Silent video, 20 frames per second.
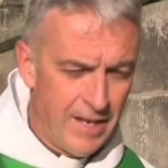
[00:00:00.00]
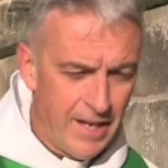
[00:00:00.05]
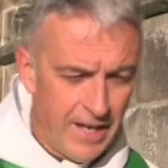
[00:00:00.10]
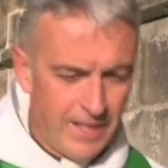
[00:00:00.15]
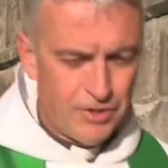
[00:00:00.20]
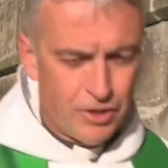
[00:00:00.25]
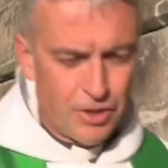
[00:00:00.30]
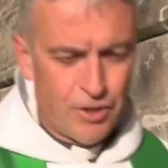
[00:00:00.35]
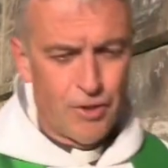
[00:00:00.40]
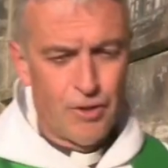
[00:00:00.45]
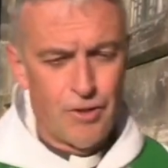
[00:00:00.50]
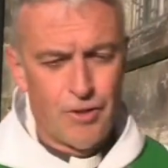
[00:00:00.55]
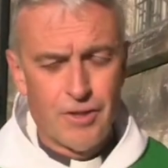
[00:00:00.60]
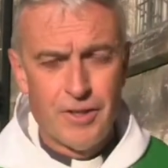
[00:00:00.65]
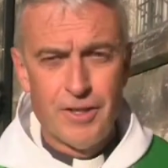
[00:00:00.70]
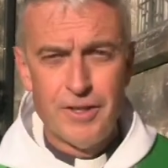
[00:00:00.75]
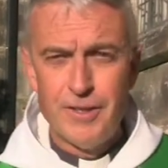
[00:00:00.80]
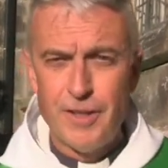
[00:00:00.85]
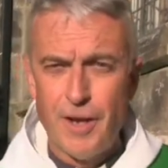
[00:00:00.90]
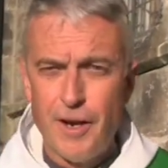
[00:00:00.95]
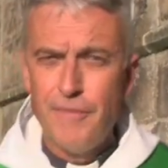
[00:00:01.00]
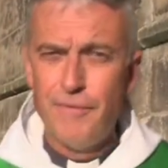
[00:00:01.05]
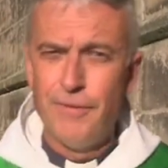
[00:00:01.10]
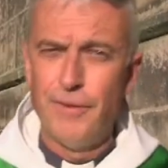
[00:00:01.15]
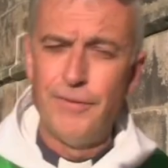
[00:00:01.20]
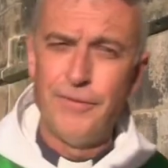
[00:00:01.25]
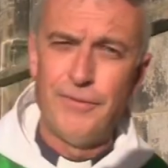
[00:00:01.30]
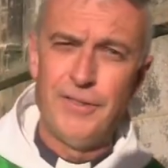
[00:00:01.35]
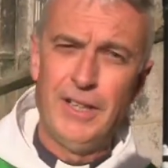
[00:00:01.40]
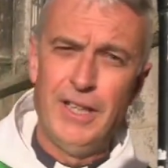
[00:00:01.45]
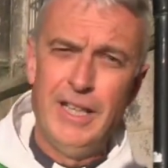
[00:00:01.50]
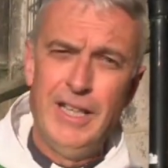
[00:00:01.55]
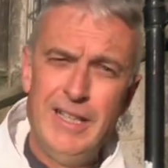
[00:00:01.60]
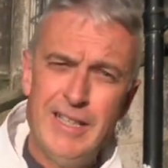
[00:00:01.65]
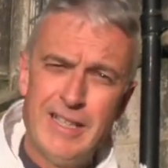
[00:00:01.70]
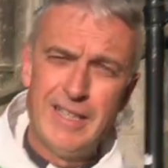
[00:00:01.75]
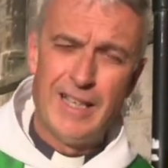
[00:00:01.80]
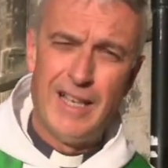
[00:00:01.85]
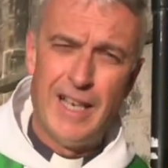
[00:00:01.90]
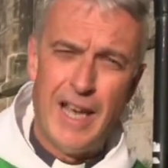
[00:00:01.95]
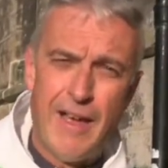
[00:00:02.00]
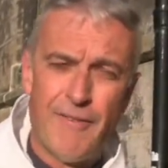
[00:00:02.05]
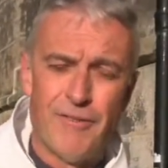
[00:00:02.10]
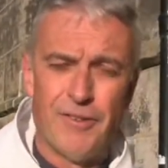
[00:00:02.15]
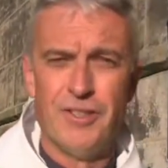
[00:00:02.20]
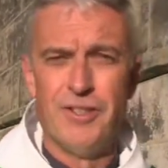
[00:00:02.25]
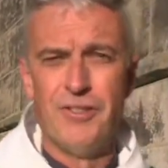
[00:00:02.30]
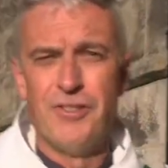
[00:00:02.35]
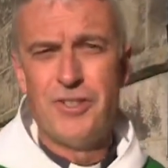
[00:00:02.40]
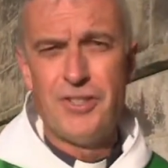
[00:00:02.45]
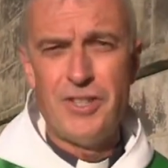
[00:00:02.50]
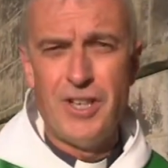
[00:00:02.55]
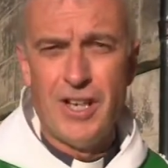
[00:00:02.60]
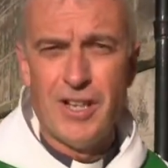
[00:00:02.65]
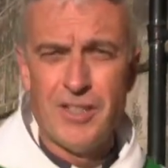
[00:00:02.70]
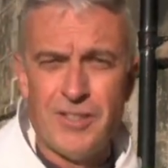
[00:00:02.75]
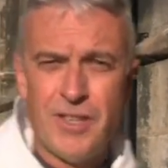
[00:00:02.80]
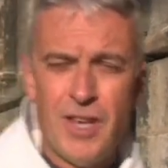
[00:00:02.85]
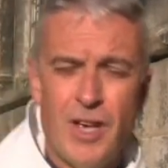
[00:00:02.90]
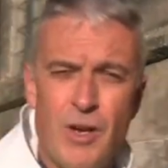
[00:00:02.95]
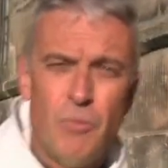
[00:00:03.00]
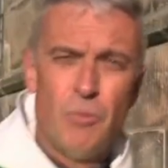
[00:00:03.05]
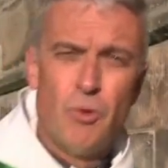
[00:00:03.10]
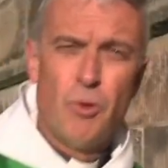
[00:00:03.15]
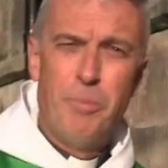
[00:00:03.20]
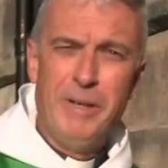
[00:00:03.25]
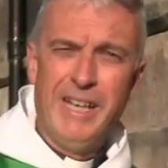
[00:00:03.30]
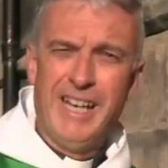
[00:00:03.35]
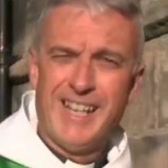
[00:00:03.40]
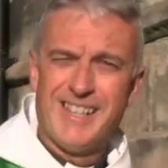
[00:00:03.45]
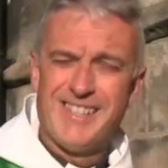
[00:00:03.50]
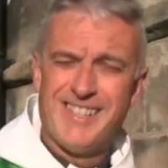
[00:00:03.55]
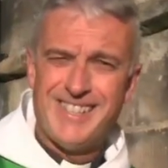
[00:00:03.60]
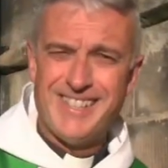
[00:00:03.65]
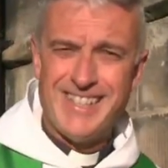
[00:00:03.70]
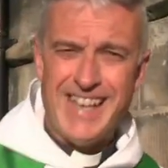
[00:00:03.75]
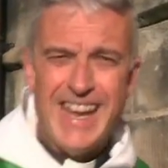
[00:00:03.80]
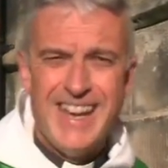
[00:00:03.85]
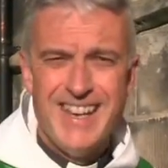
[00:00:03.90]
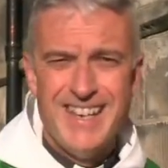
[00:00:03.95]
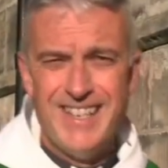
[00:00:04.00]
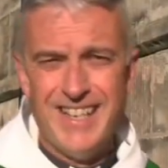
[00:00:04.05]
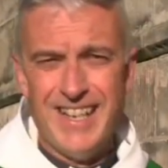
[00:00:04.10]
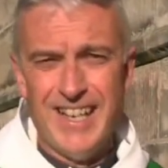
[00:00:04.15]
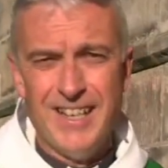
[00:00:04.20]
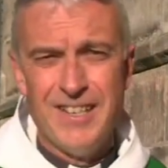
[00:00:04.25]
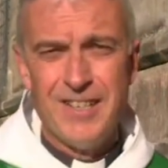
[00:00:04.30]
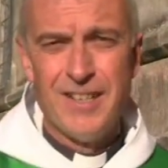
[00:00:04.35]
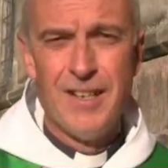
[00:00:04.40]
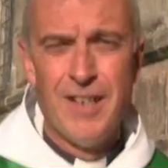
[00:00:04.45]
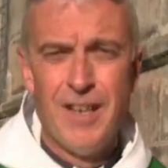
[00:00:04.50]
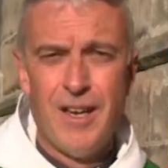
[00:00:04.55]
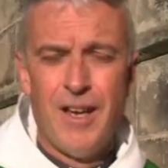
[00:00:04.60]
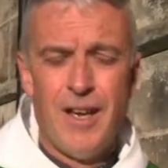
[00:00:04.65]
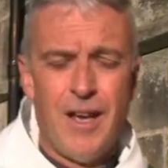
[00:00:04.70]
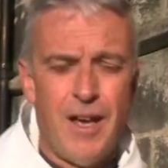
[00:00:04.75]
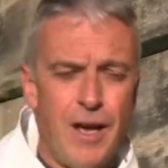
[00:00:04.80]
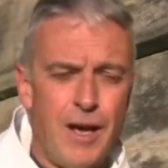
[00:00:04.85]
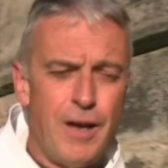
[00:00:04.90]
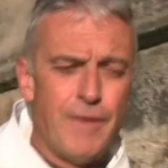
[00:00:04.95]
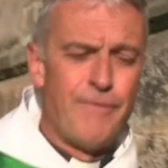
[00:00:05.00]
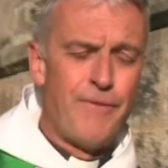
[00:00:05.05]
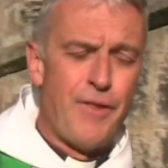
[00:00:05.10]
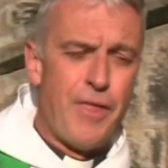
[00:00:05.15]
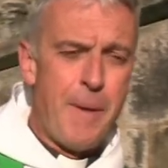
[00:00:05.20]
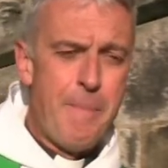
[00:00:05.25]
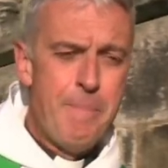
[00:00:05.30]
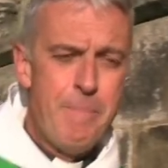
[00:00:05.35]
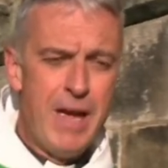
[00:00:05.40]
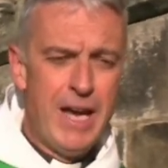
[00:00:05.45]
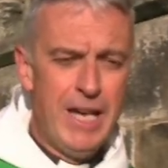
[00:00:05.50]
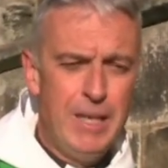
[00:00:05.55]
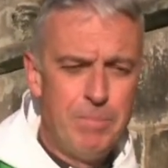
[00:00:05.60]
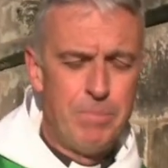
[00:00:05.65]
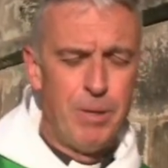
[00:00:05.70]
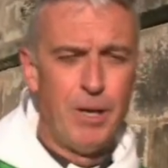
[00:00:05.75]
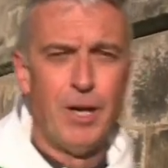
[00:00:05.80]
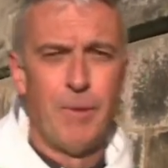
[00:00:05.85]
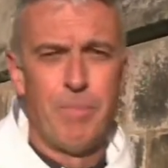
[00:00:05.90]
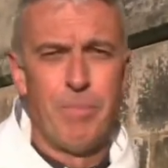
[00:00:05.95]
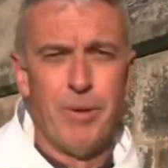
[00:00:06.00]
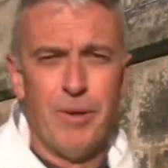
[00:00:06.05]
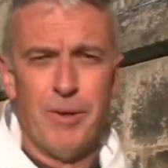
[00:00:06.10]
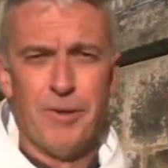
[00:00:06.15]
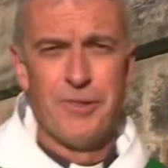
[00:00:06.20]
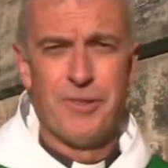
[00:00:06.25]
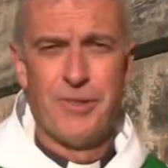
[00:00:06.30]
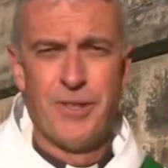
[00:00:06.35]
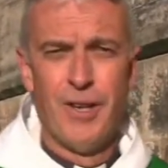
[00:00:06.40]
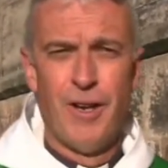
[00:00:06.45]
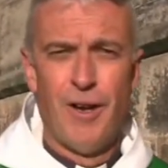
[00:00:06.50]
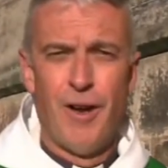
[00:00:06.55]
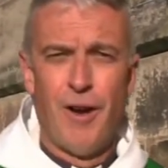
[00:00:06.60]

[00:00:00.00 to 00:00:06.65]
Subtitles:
8 o'clock, 9:15, 11 and 6, will be extended for the main purpose